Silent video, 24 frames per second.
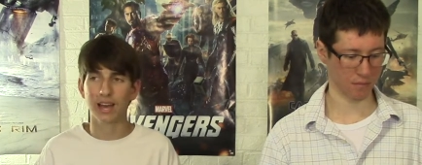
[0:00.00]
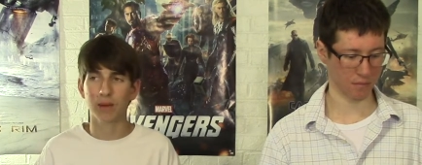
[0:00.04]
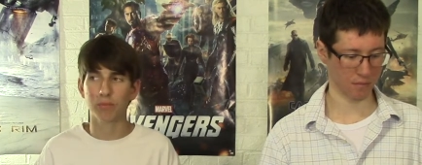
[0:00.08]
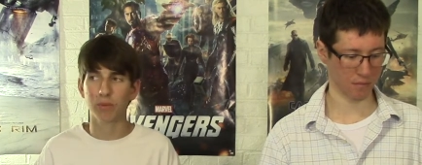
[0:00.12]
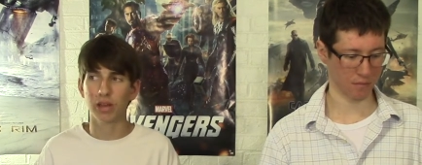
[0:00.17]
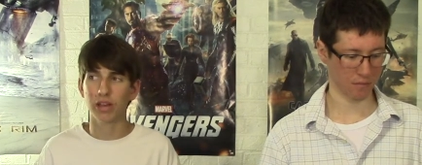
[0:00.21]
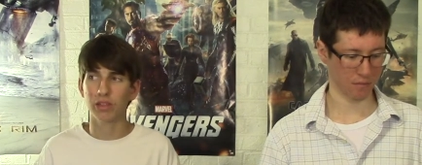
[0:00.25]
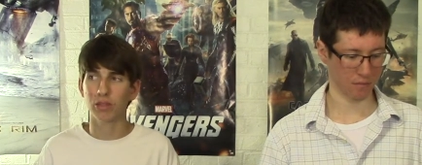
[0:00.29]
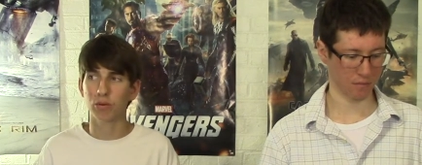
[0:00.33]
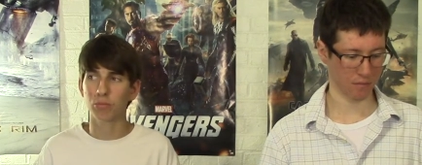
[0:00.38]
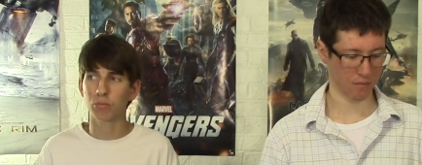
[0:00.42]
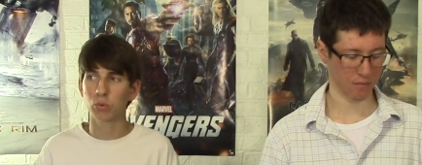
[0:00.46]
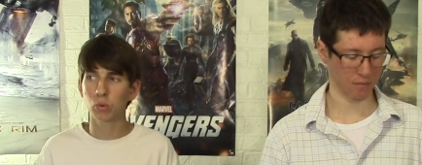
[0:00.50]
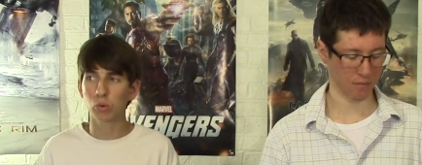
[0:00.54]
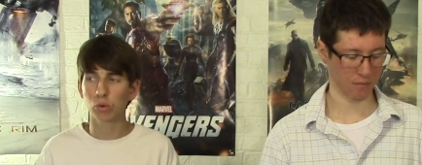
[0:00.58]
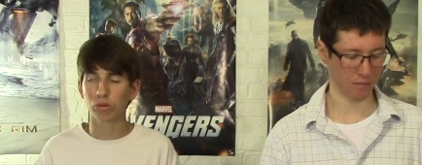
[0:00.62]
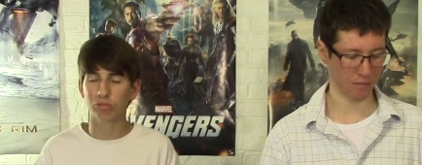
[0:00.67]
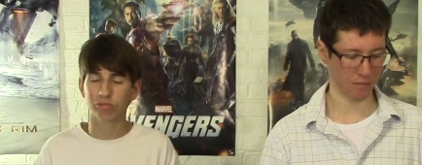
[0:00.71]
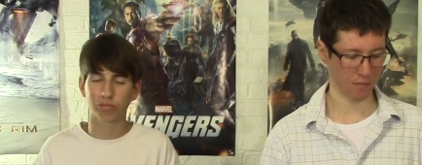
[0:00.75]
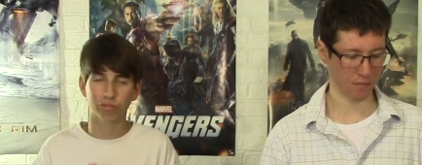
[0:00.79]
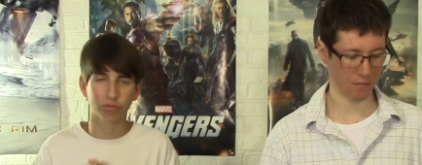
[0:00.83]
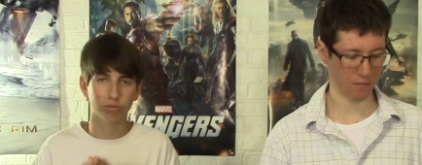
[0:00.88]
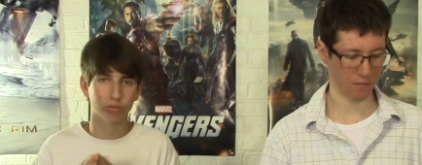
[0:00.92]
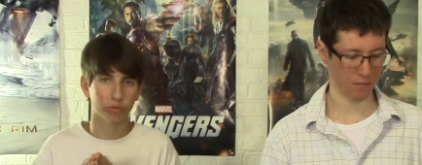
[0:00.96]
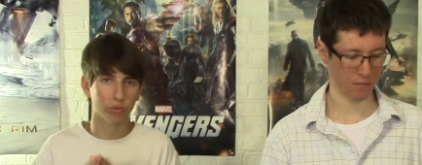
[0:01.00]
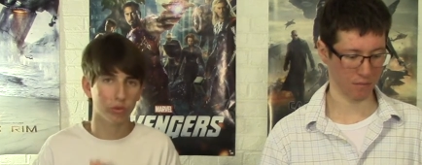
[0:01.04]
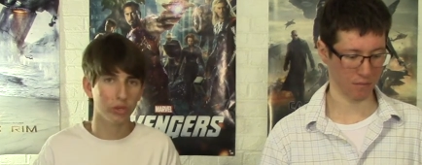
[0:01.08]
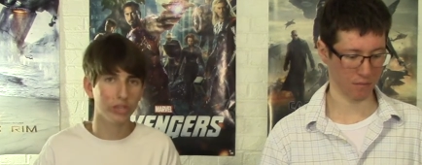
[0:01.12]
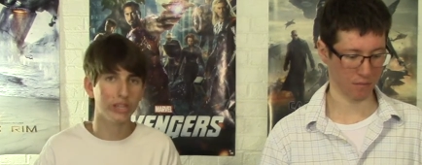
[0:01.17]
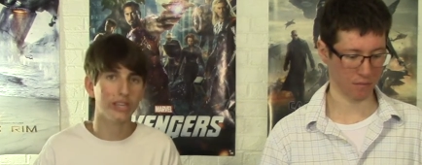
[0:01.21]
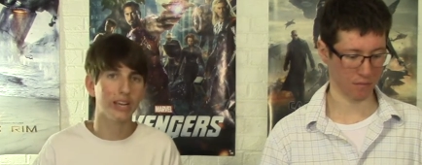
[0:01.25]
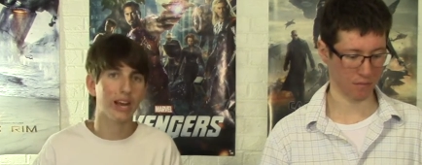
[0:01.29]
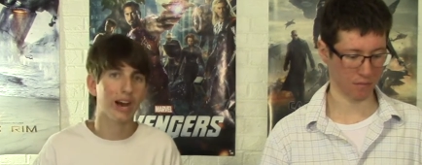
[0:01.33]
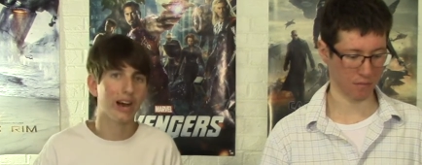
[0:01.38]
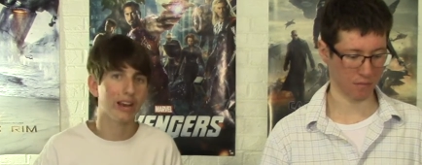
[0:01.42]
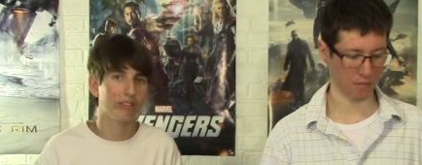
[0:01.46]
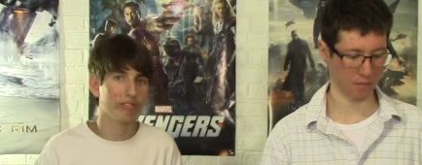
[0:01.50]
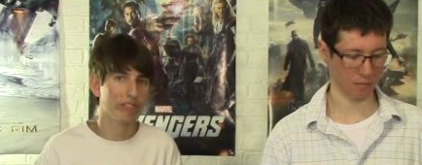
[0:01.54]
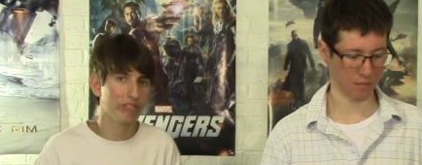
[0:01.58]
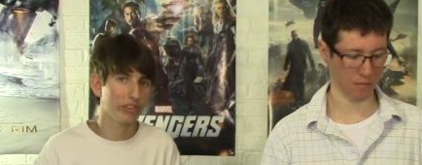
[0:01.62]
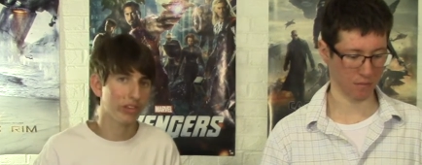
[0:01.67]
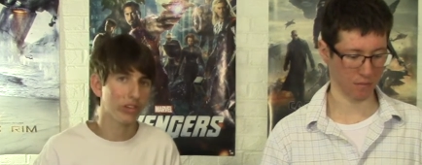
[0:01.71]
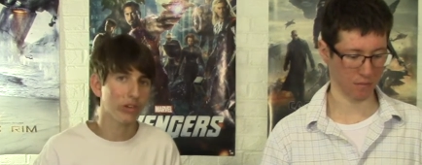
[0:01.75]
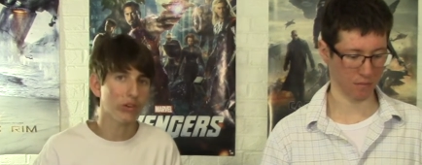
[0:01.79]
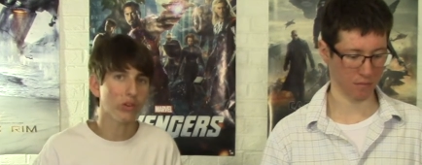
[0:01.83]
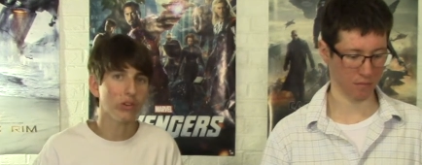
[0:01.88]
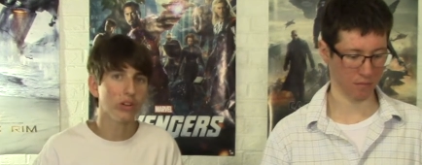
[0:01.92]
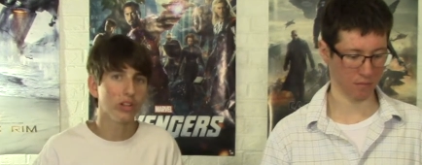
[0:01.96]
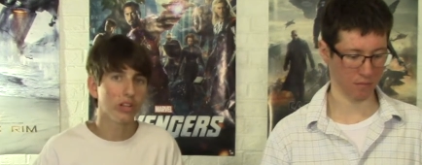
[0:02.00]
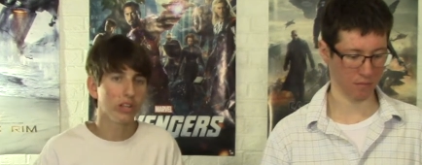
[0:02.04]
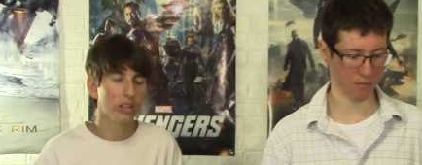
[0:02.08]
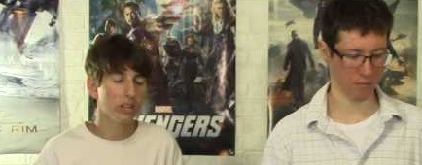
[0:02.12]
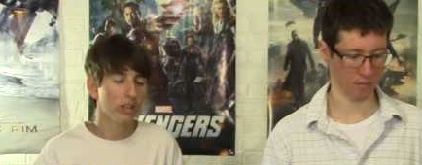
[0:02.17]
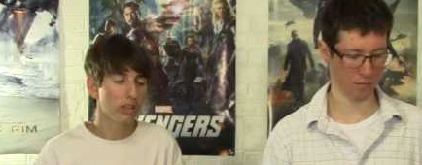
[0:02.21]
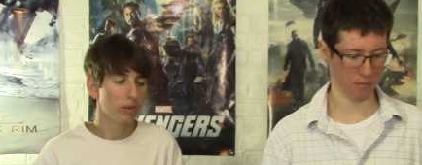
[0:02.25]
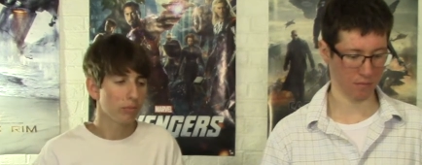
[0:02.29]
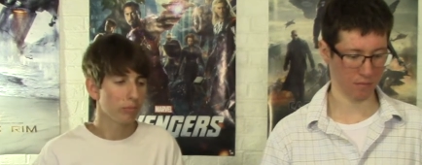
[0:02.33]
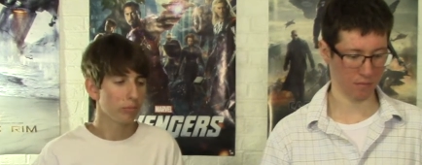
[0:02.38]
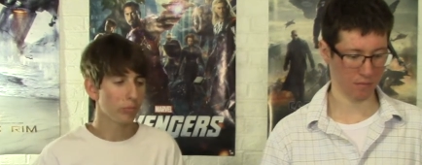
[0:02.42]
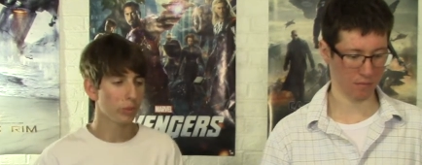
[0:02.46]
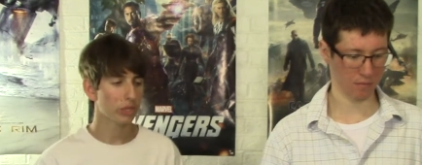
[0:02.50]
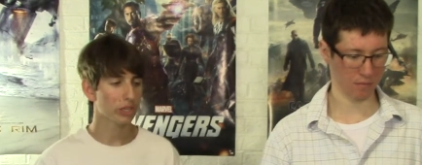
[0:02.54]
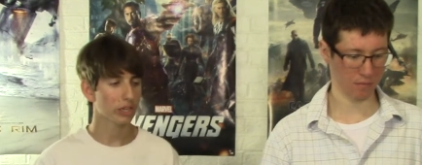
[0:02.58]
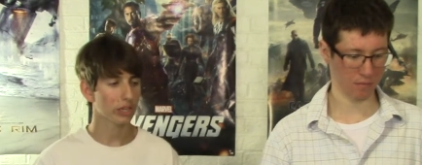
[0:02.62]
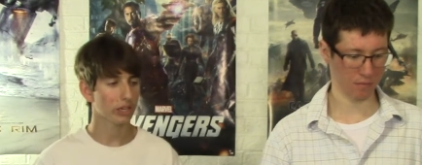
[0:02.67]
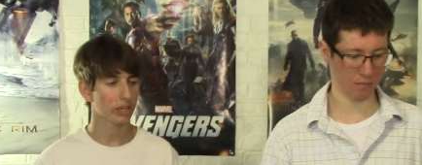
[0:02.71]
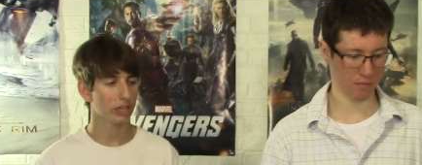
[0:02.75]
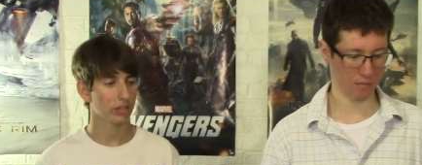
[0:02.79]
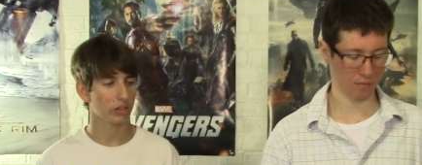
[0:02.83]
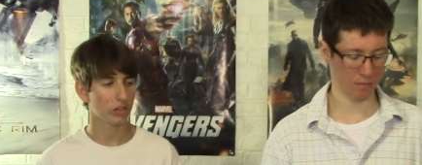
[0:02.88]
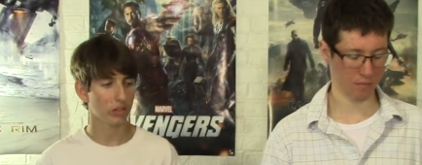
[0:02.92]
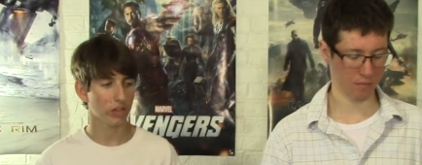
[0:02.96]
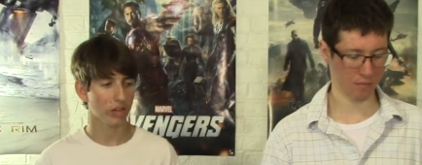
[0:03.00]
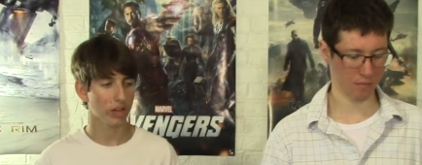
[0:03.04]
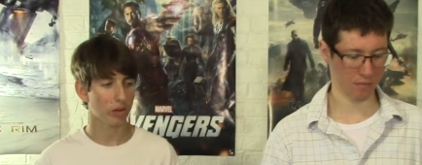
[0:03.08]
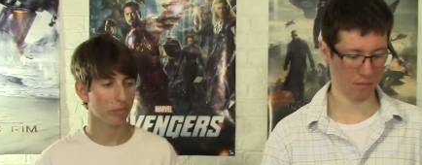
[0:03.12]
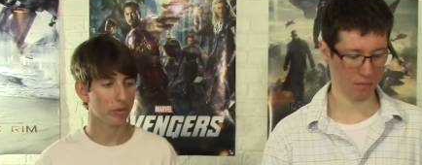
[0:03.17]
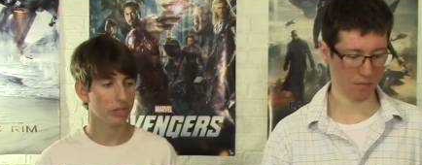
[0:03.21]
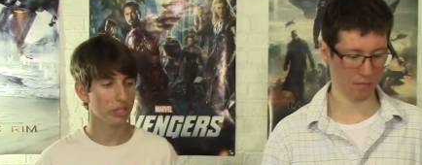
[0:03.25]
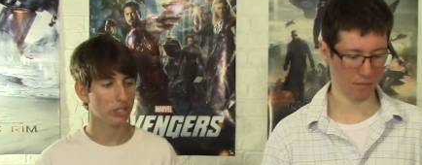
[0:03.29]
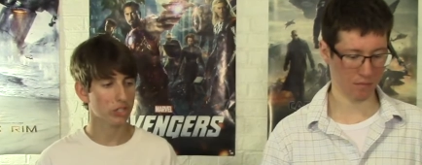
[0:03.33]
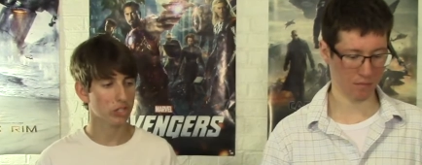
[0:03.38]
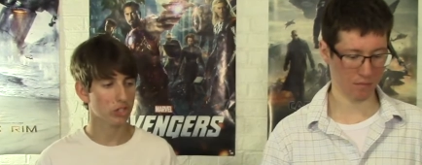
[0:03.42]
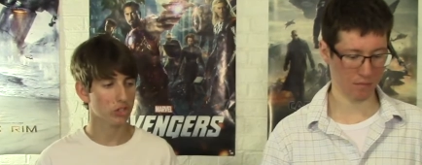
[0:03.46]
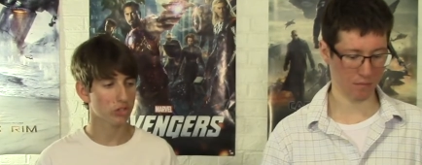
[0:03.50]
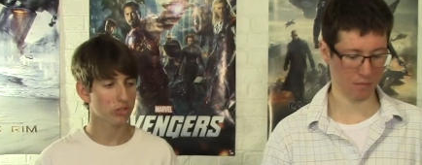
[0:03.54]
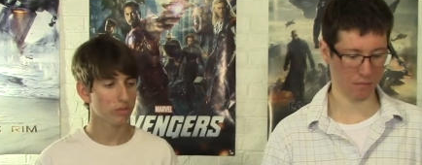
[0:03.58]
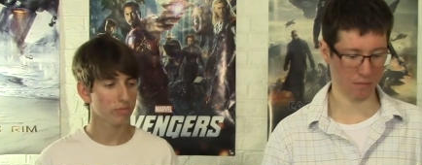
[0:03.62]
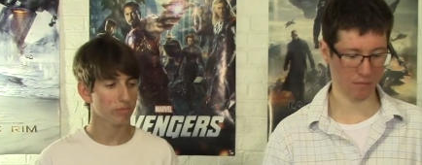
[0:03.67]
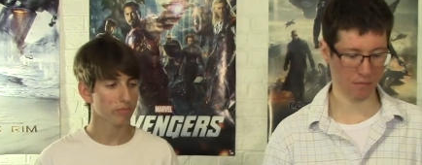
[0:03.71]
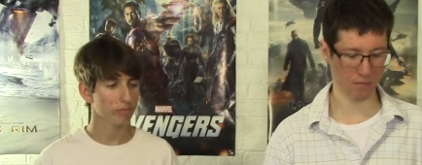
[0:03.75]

Speaker 1: and the more free I feel, because I mean it just